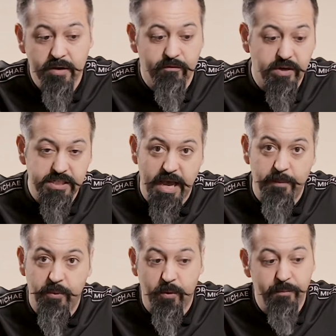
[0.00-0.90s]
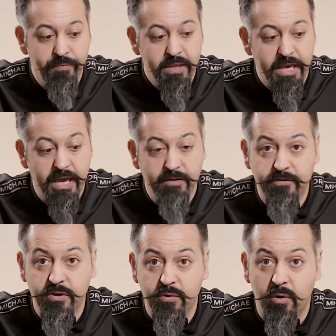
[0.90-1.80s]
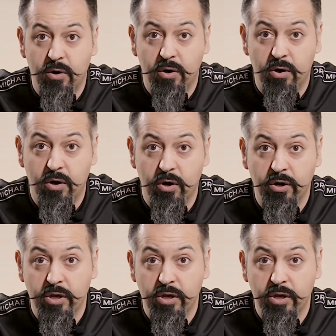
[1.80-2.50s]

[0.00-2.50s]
For example, if you are